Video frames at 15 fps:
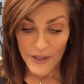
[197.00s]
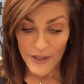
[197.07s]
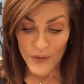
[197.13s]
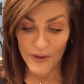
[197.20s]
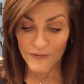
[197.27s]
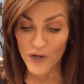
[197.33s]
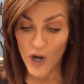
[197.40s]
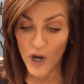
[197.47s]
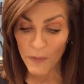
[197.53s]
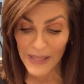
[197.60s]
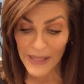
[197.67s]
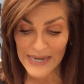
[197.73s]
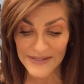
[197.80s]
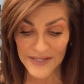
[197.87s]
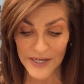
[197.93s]
You have no
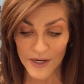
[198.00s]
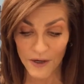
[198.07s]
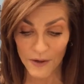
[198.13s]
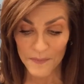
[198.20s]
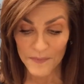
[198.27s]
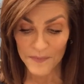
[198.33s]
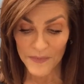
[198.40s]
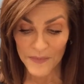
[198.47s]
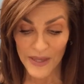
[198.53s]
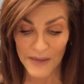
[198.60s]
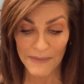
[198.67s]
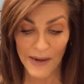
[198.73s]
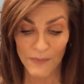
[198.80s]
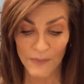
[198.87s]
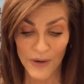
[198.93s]
place here
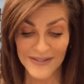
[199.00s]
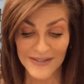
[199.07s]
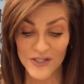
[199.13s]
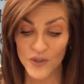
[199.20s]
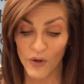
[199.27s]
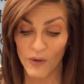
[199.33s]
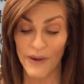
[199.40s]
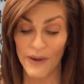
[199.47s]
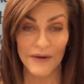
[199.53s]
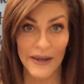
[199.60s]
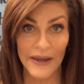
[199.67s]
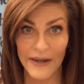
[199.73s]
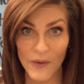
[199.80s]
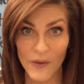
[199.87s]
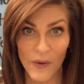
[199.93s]
in my presence or around
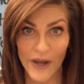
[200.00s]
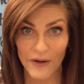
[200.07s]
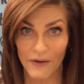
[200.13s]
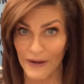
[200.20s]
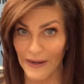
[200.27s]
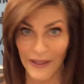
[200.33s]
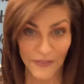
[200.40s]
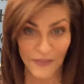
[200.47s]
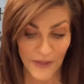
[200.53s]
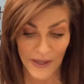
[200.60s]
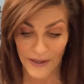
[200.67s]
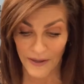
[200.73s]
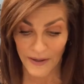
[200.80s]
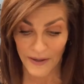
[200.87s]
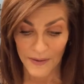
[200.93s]
anyone or
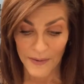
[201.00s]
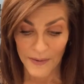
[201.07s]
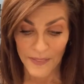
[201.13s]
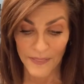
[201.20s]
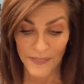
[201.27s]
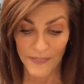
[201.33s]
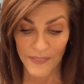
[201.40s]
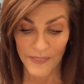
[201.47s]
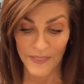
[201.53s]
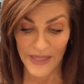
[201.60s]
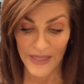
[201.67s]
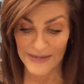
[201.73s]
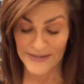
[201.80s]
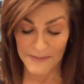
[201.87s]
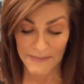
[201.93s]
anything
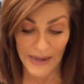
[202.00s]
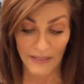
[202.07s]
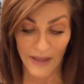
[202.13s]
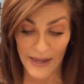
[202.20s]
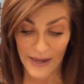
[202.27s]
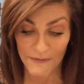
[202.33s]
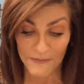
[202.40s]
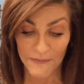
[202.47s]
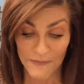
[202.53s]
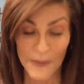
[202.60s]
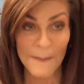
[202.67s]
that is in my life.